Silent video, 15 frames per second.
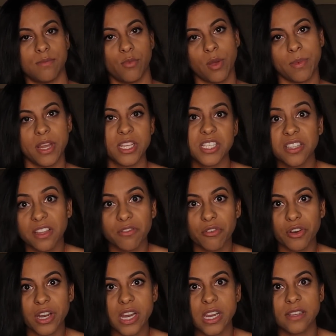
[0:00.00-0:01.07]
women in
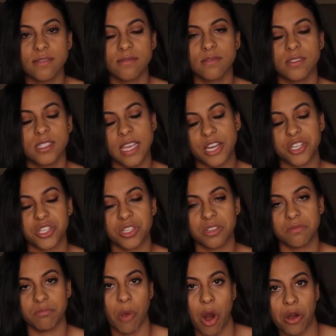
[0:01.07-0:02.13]
delivery
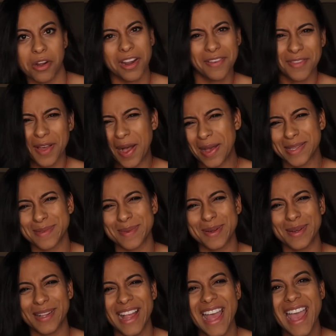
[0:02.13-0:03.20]
section part of the
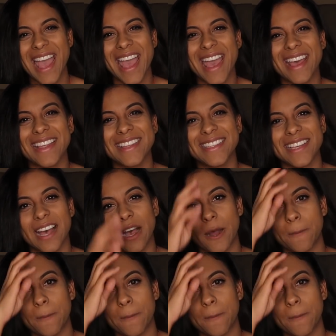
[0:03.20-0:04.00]
hospital, and